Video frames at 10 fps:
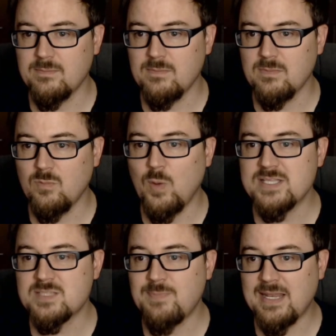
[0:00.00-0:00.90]
When
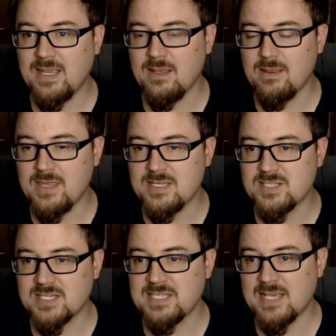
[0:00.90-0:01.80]
spending the
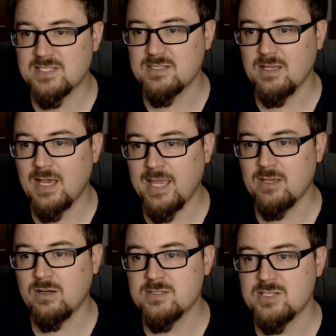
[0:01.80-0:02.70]
success
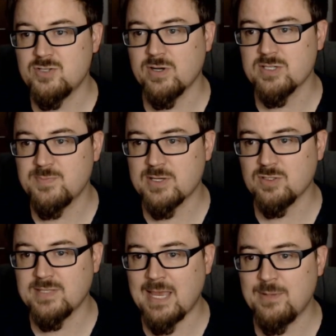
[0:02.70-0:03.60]
icons to trigger special
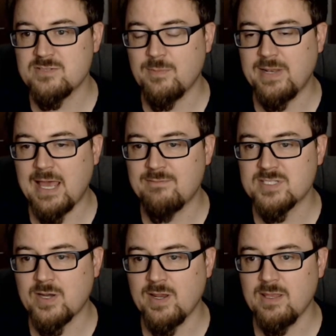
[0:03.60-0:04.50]
damage from an
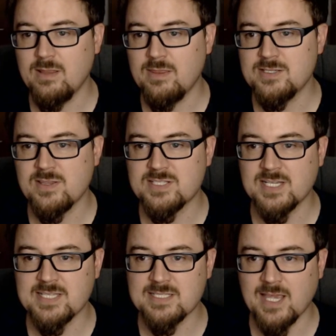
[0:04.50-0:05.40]
adversary, these are the
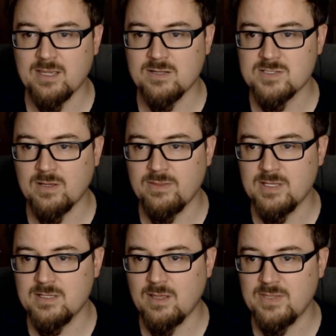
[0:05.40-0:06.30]
success icons on
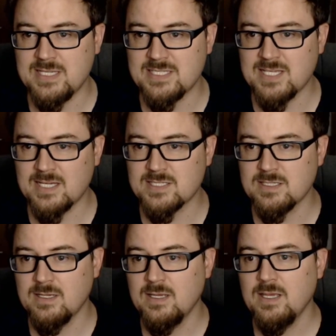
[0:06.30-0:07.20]
the D6.
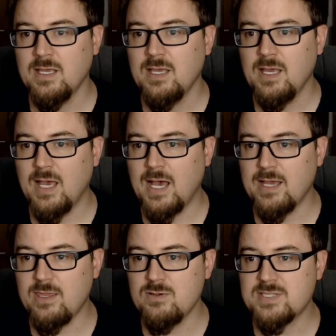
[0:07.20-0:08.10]

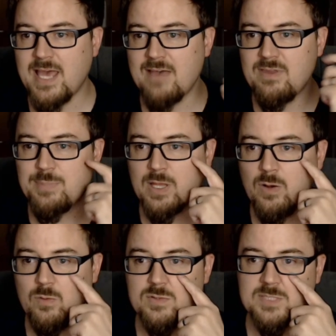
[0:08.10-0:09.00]
Use the heavy
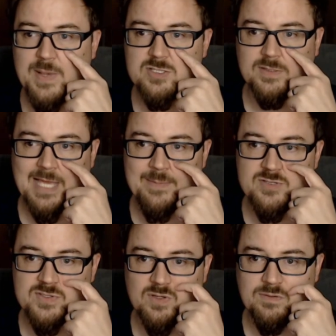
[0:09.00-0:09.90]
blow special damage result,